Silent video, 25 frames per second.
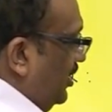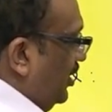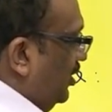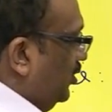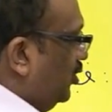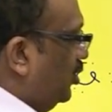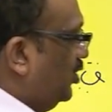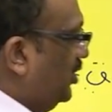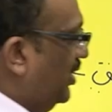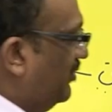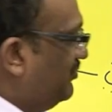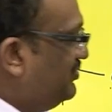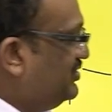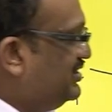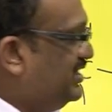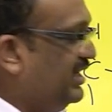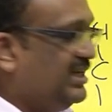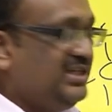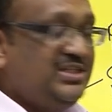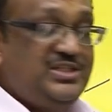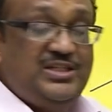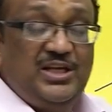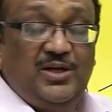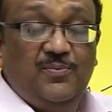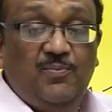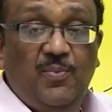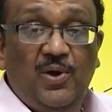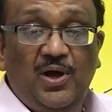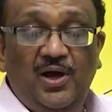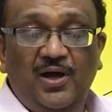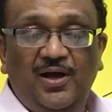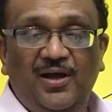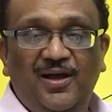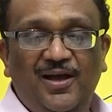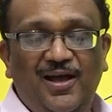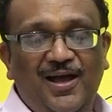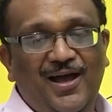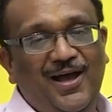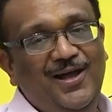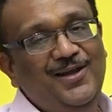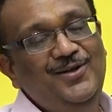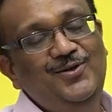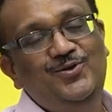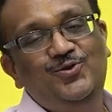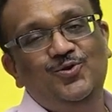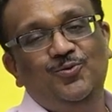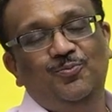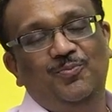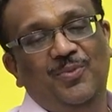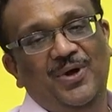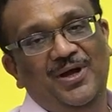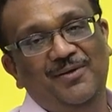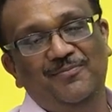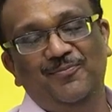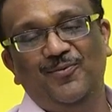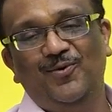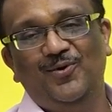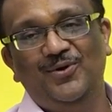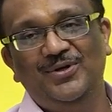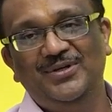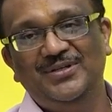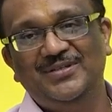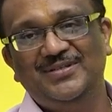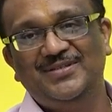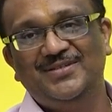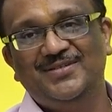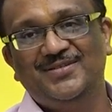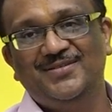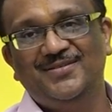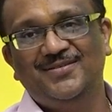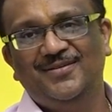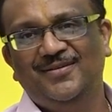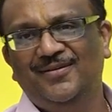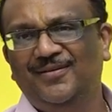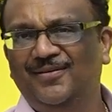So you have 6 sigma and 2 pi bonds.